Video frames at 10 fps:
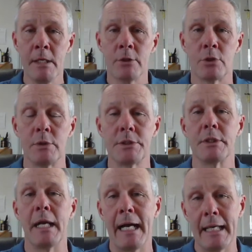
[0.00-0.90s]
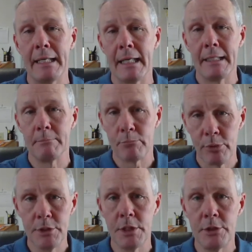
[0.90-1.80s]
So listen, I
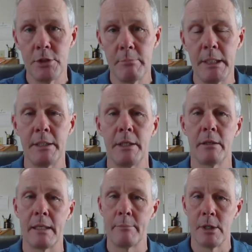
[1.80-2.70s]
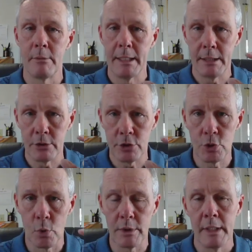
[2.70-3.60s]
appreciate you being here. I'm going to make it
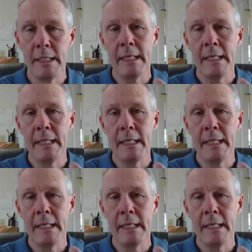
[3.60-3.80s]
short.